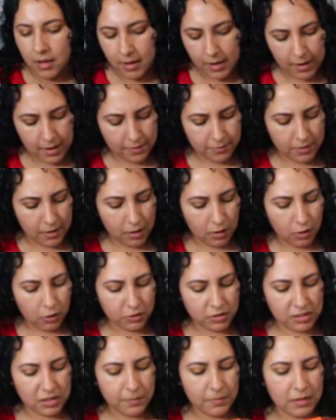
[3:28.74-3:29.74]
And they
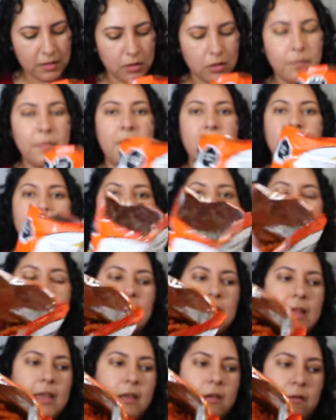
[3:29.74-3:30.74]
all seem a little bit
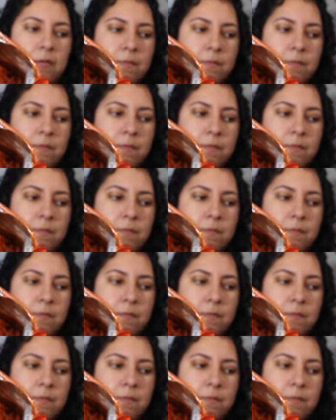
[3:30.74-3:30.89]
very like,